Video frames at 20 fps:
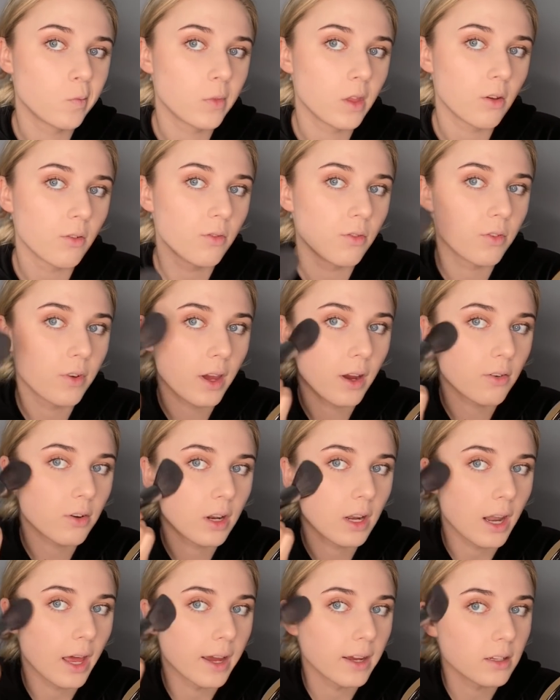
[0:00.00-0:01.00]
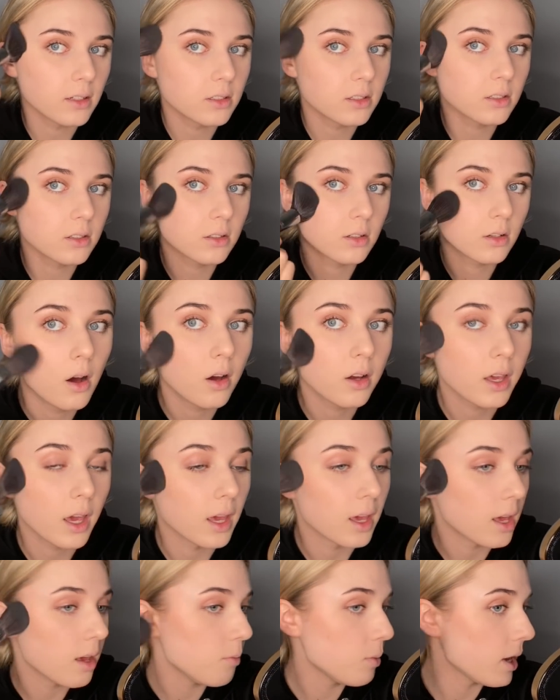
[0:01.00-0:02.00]
Very light.
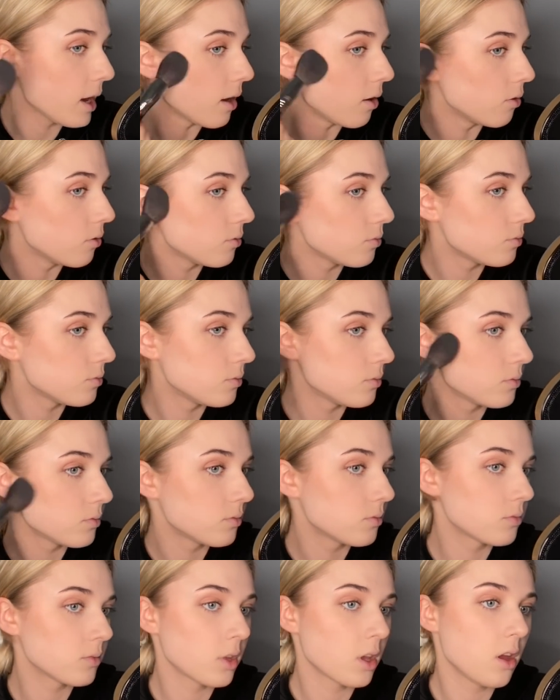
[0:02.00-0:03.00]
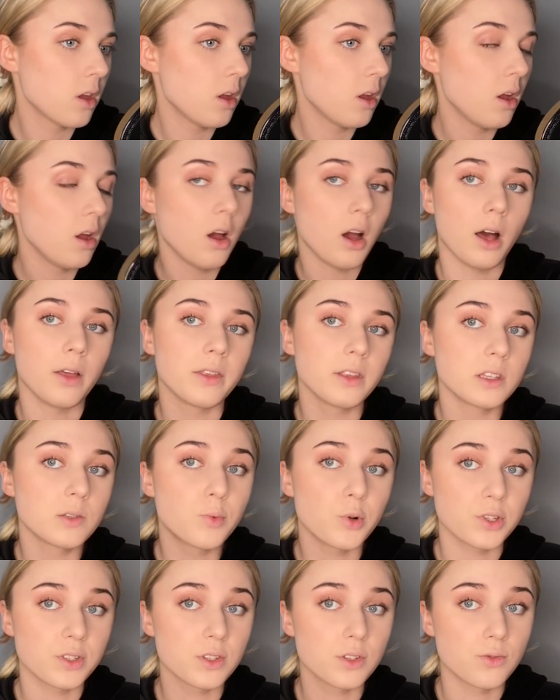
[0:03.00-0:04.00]
Okay, hear me out. I think this
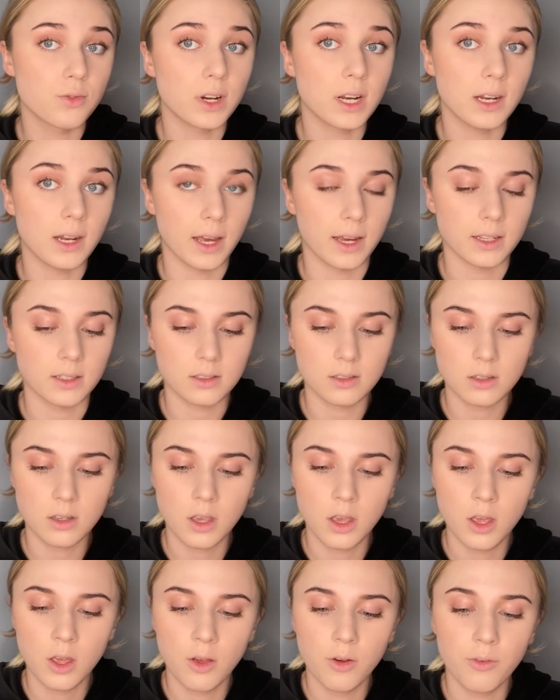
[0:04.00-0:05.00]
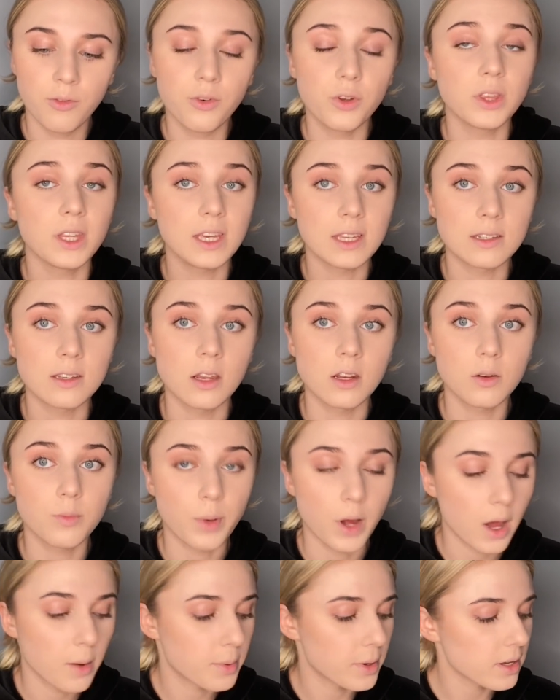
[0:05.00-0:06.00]
bronzer is really nice for the intended
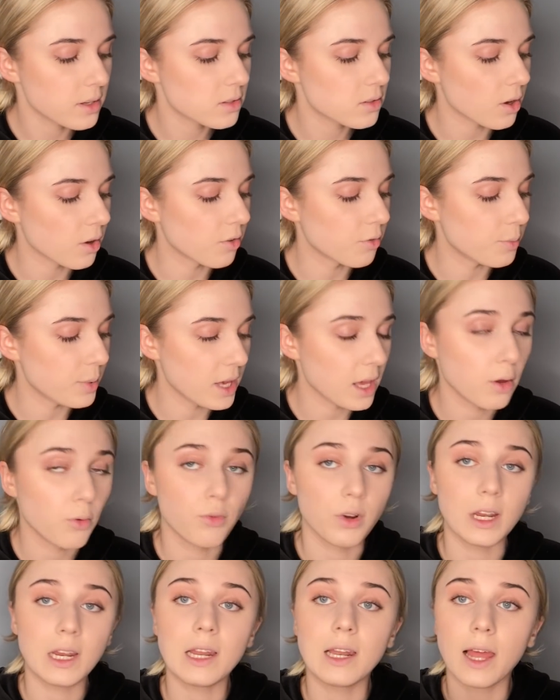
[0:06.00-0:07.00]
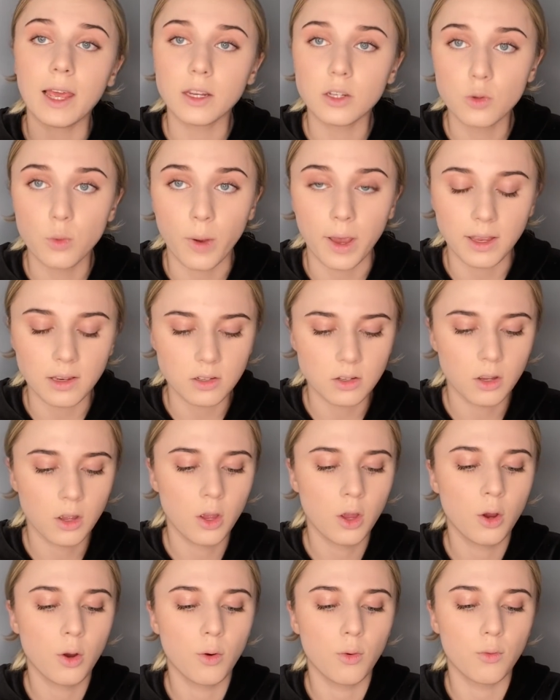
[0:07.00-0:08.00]
purpose of being really lightweight,
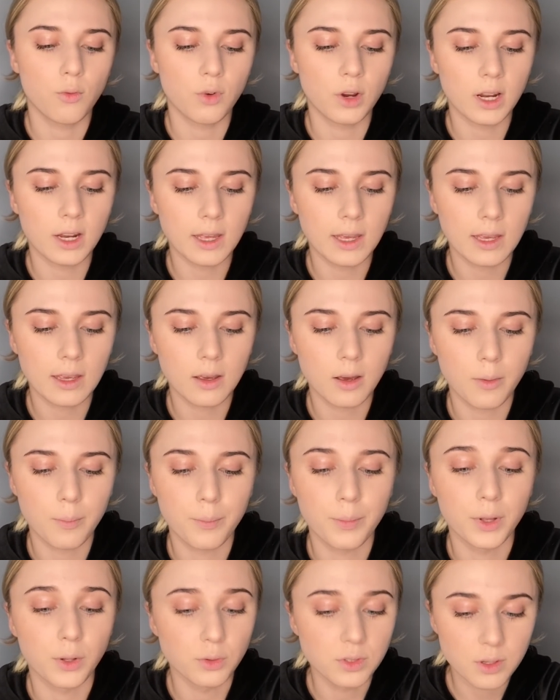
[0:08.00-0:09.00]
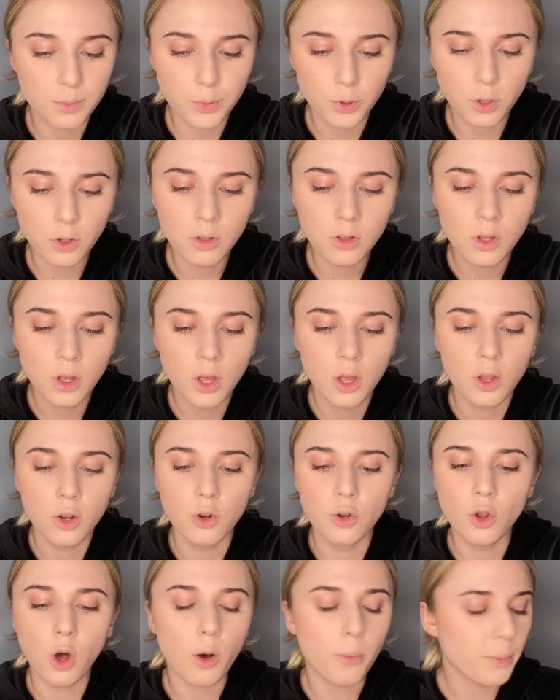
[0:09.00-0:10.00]
really buildable,
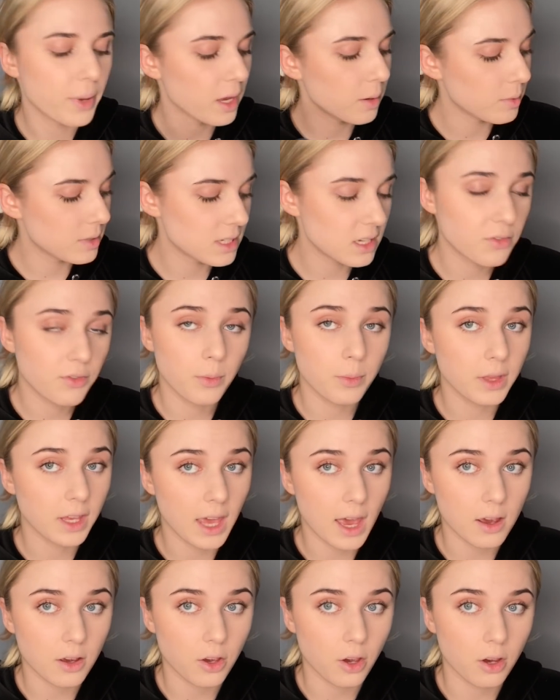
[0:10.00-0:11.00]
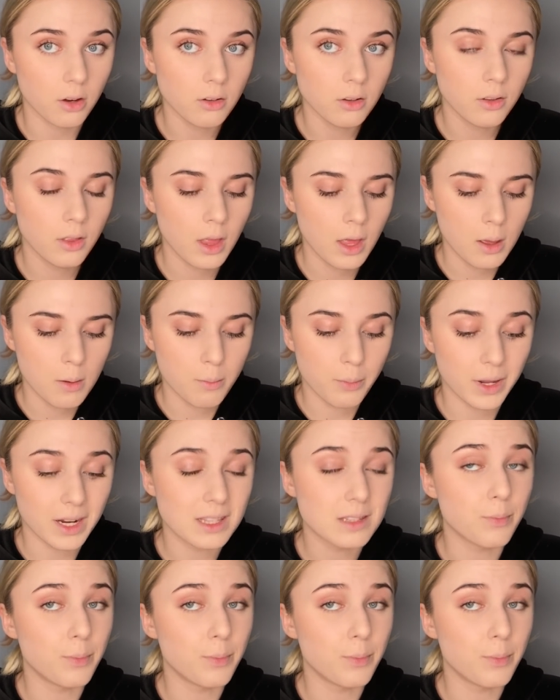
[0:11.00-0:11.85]
not pigmented from the get-go, but it's